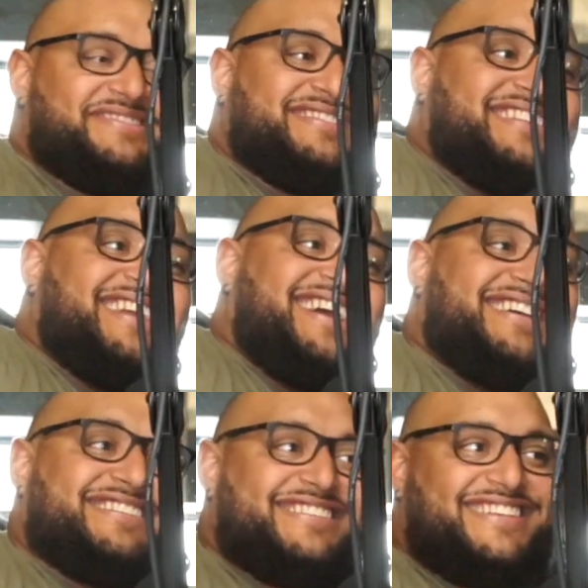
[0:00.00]
Looking
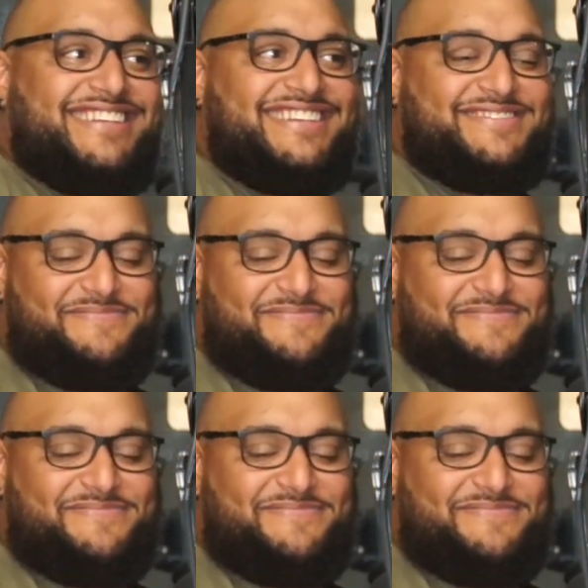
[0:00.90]
back, I would